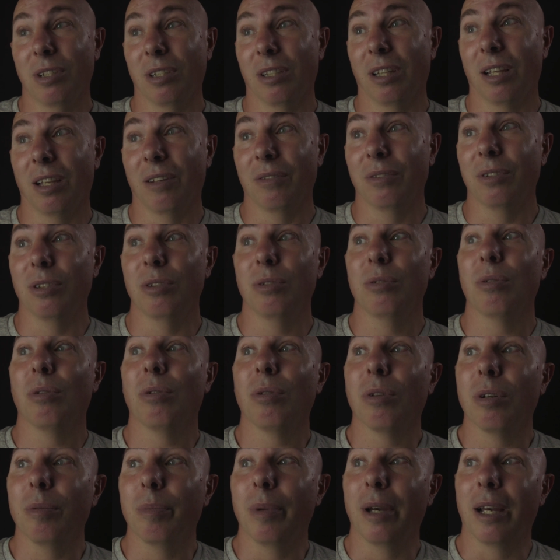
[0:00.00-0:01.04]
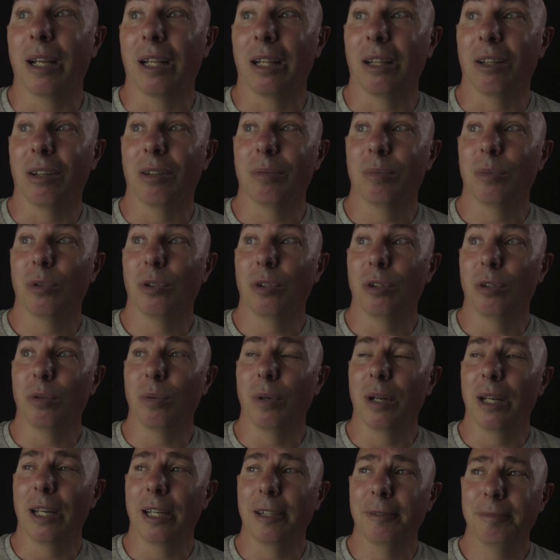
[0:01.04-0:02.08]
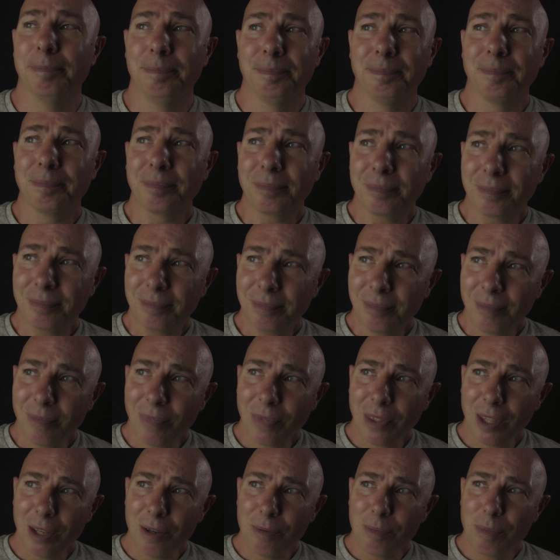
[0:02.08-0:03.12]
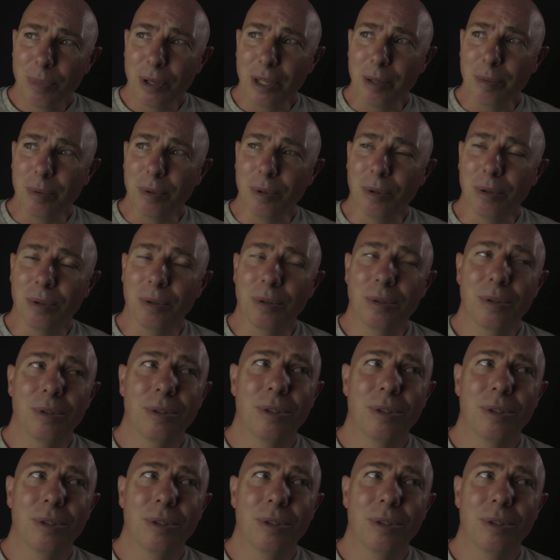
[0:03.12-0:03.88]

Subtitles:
I'd love to talk about a lot more, where people